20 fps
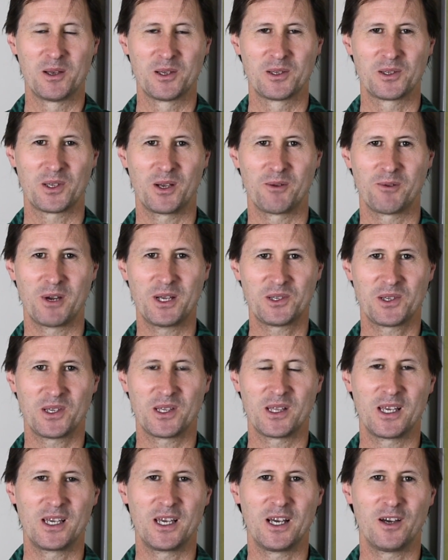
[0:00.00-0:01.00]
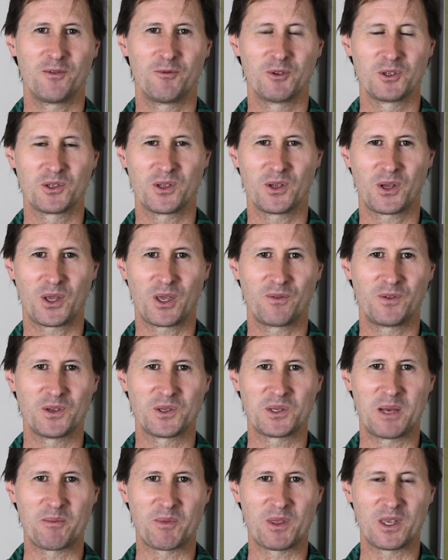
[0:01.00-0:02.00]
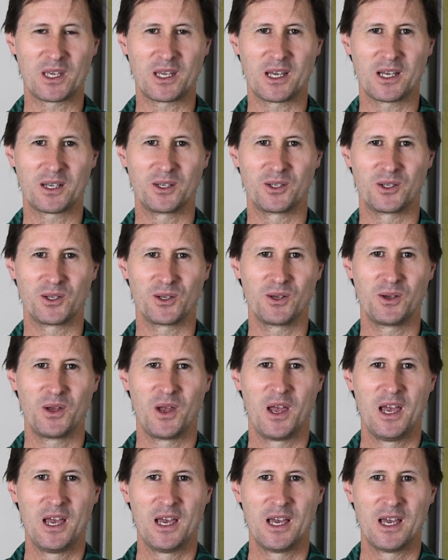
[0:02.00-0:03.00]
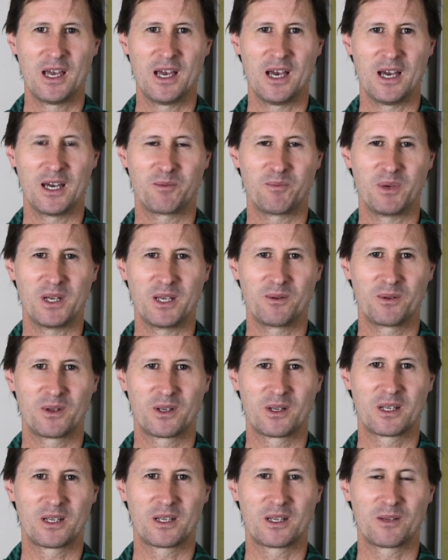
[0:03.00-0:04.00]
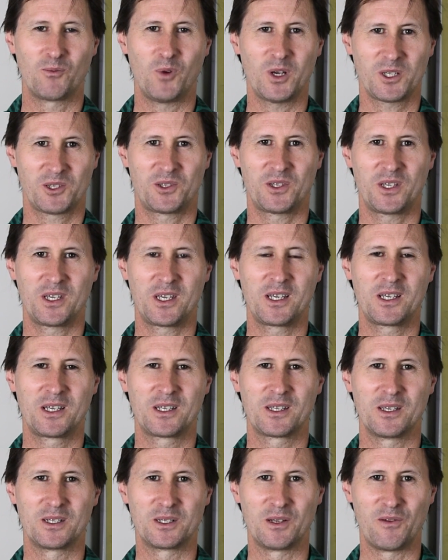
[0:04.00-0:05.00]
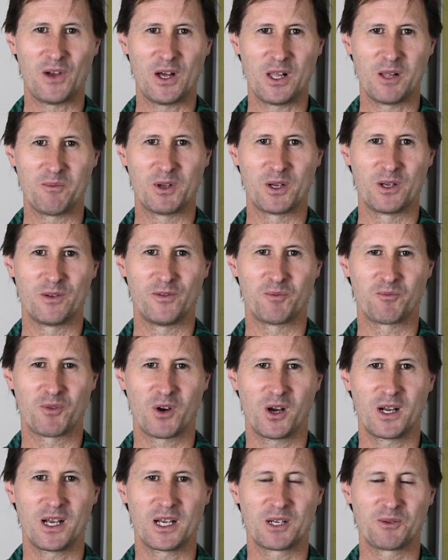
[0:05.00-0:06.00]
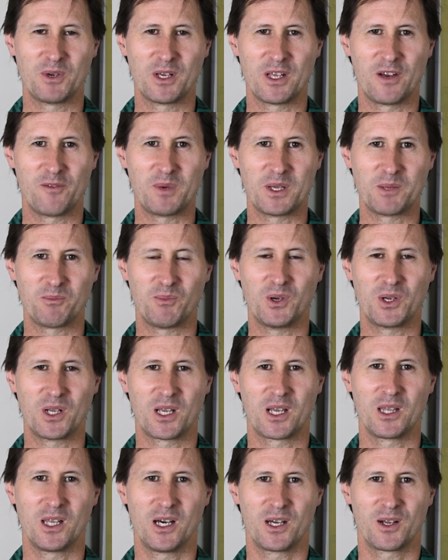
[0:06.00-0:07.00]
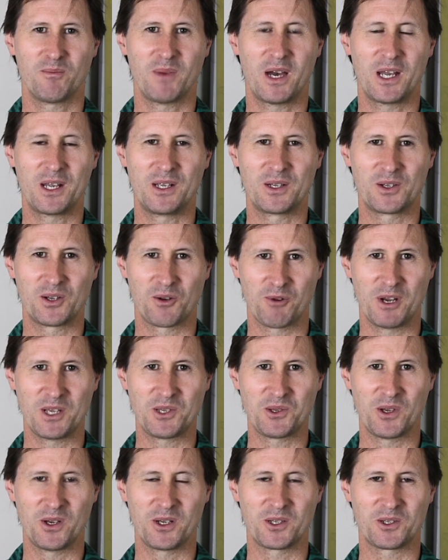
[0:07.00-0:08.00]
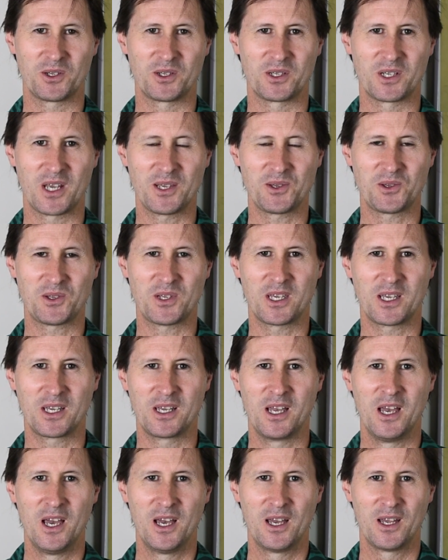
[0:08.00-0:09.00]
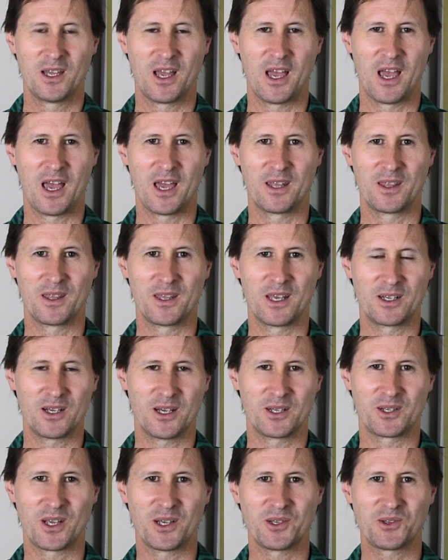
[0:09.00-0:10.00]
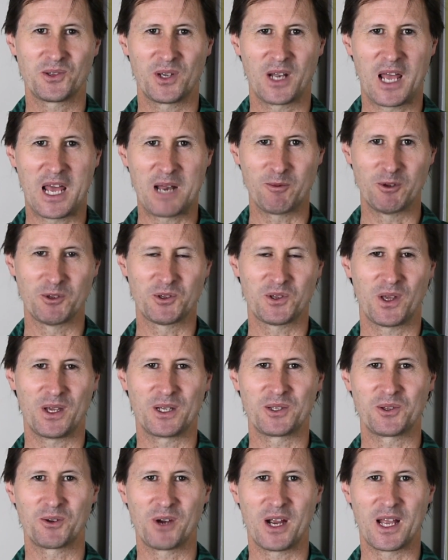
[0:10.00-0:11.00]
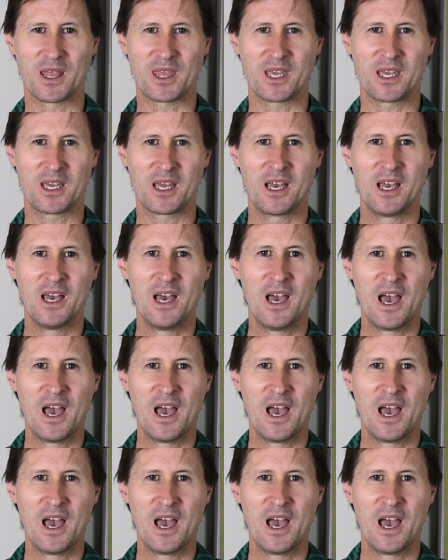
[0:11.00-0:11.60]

So recently I was looking for something I could do. I'd been watching the development of a product where they've been putting a lot of money into research and testing, and they don't test on animals, so that's a great thing.